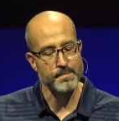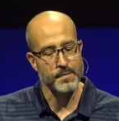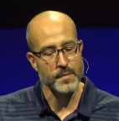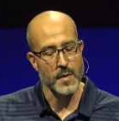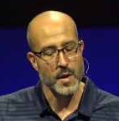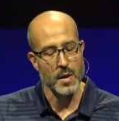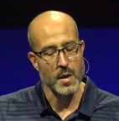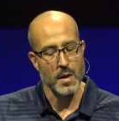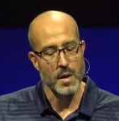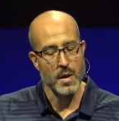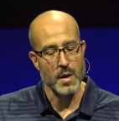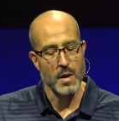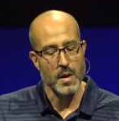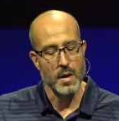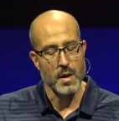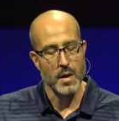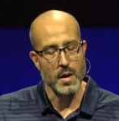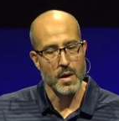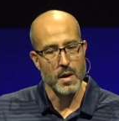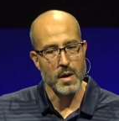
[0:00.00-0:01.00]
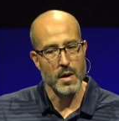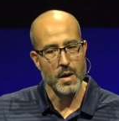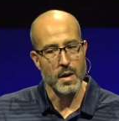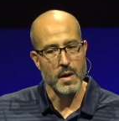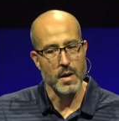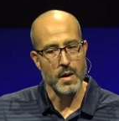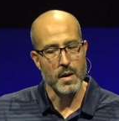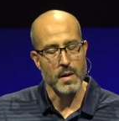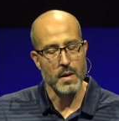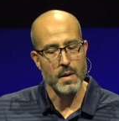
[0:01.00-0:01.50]

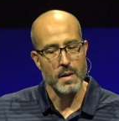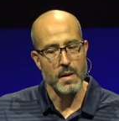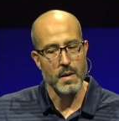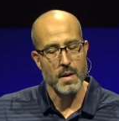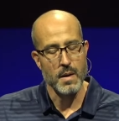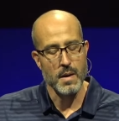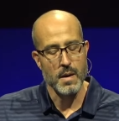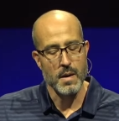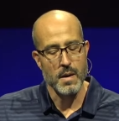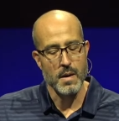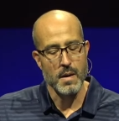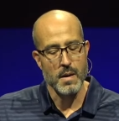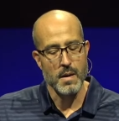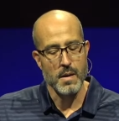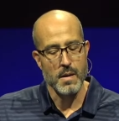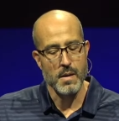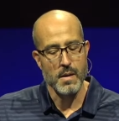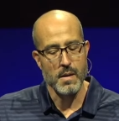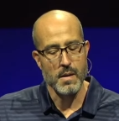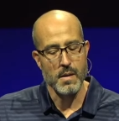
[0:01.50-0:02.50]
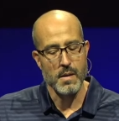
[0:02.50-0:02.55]
Nobody speaks.